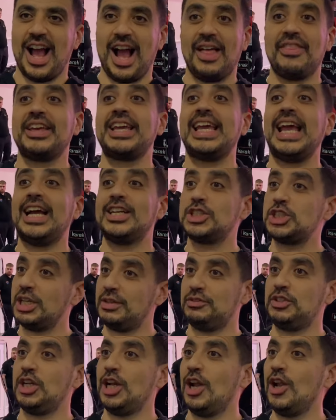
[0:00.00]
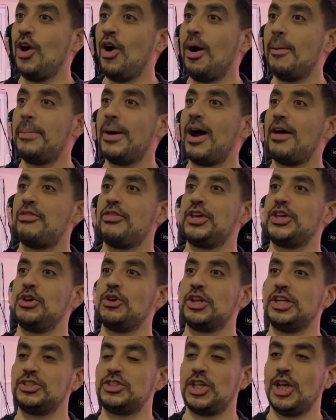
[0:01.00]
I think he has shifted a lot, but I think
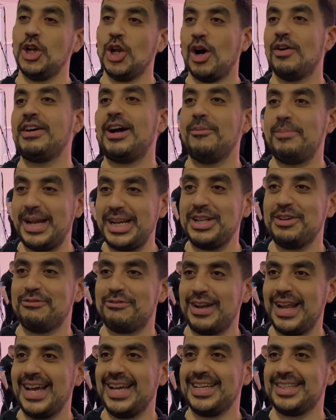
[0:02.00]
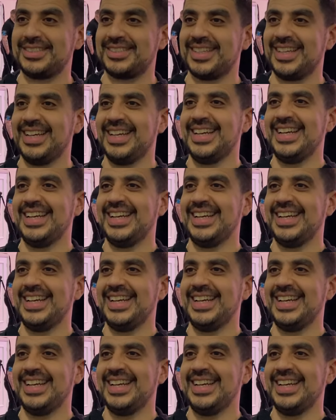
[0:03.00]
you're going to see a lot of Albanian flags